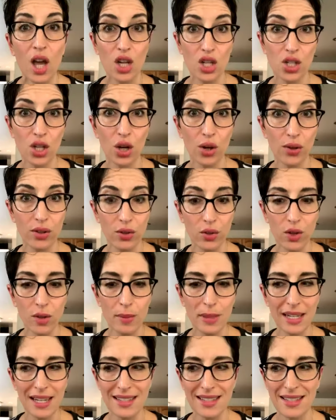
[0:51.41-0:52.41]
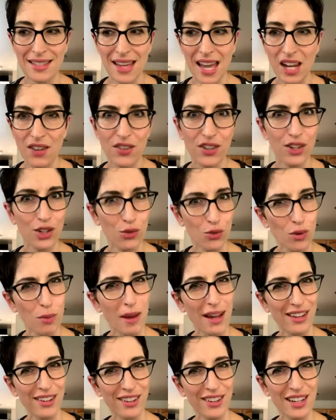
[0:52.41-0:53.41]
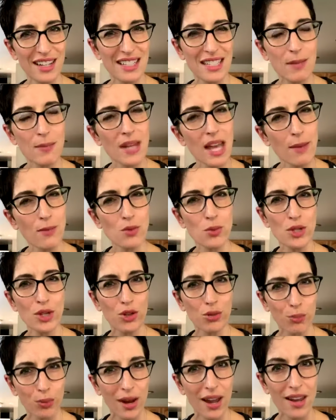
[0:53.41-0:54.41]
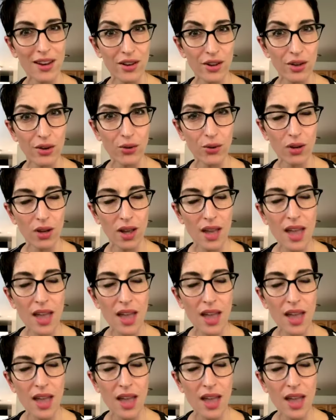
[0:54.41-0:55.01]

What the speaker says: to go through it, because it's kind of a good reminder. And sometimes when you're brand new,